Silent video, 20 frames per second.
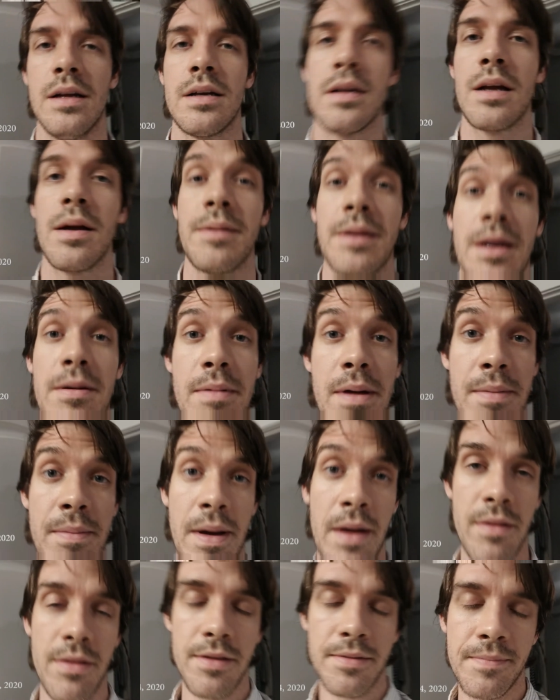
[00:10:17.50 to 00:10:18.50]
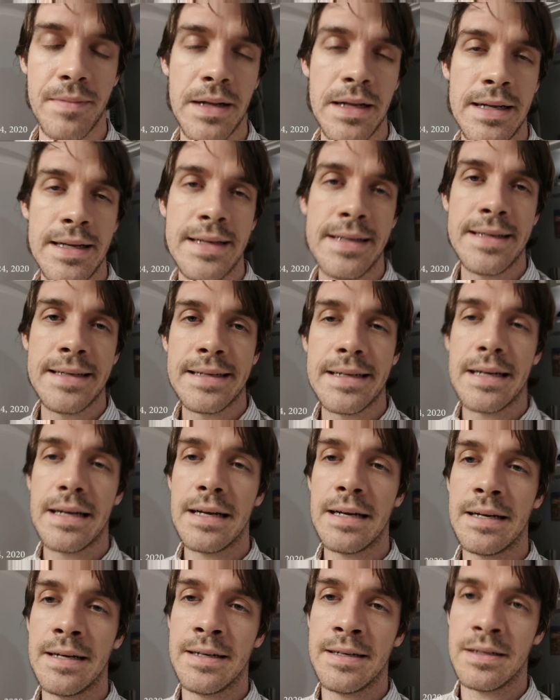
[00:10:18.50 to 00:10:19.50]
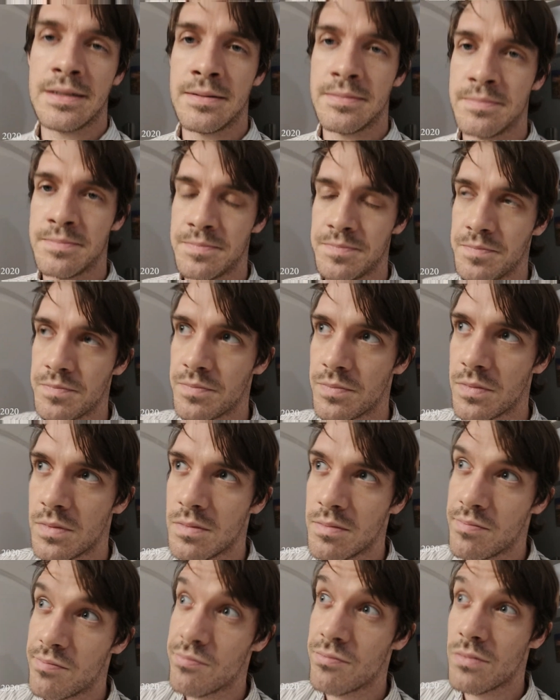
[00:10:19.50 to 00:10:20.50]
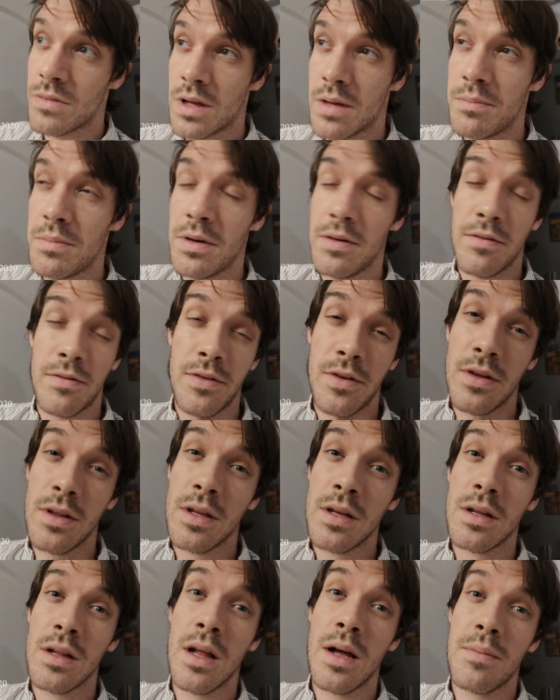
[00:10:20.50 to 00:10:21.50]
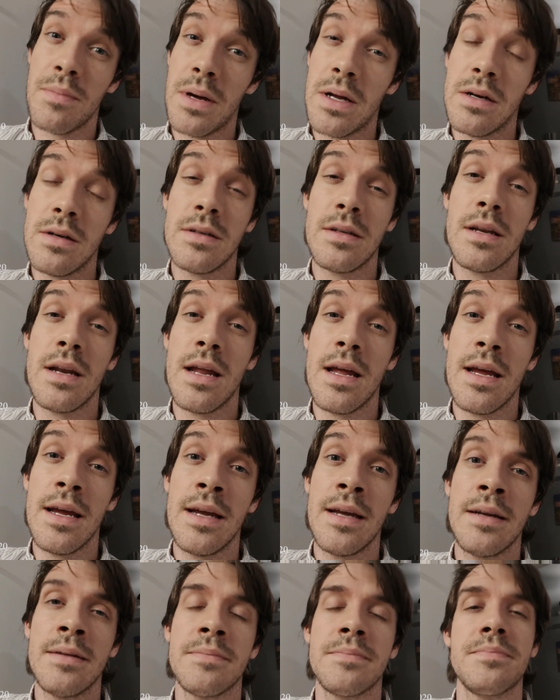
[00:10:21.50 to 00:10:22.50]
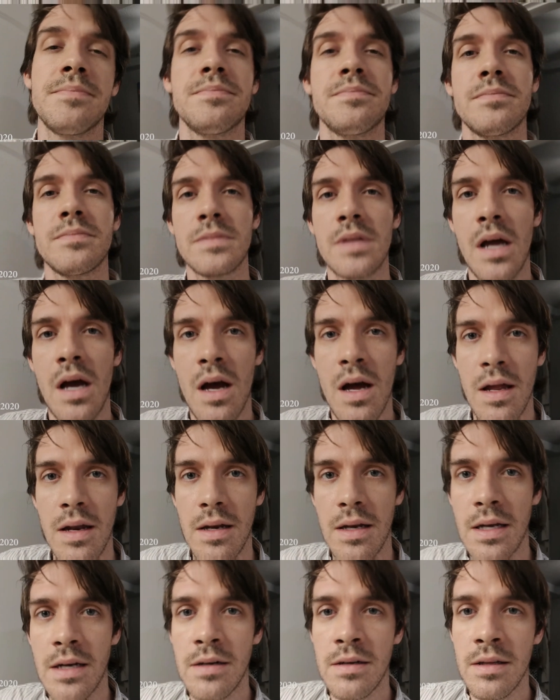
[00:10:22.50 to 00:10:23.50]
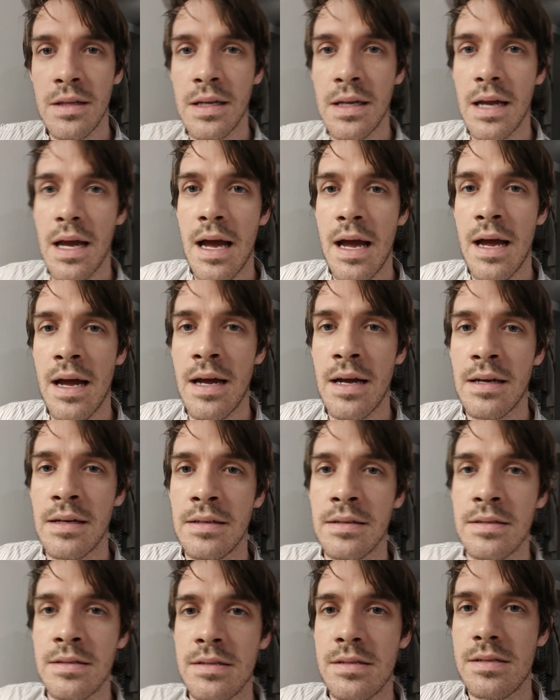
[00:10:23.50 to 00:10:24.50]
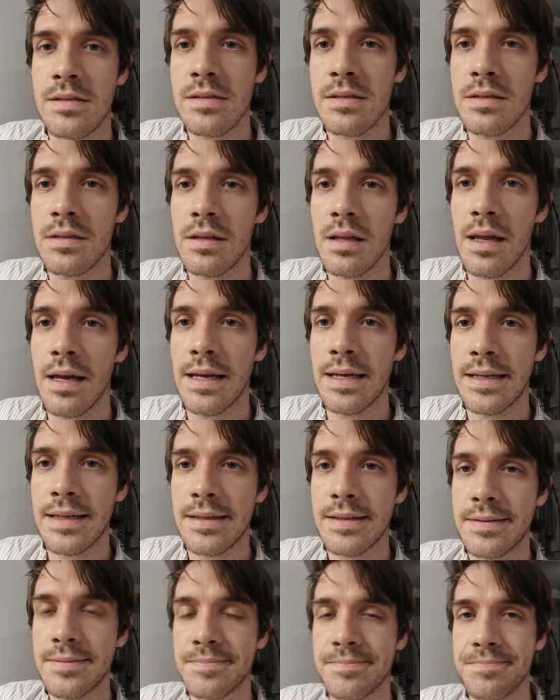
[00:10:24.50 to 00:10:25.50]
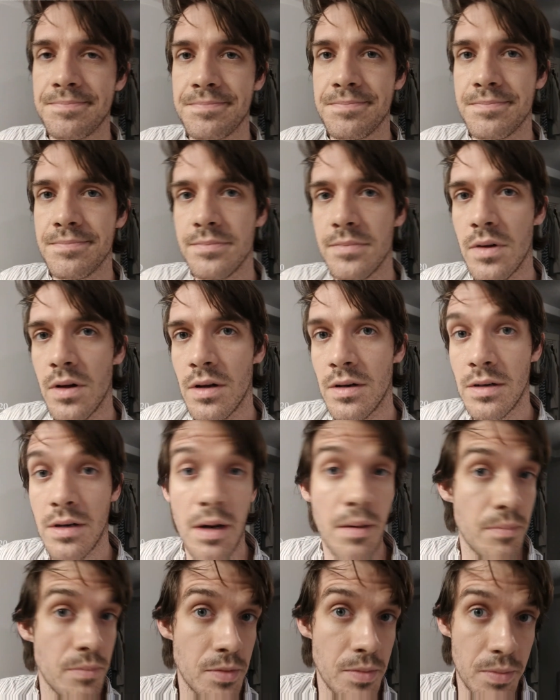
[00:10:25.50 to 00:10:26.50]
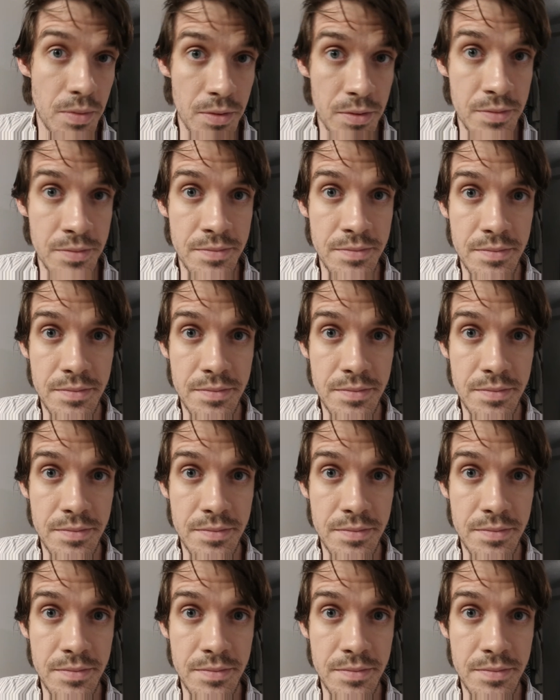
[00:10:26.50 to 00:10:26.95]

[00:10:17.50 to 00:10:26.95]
coming out my mouth. Been feeling a lot better today. Not nearly as like uncomfortable.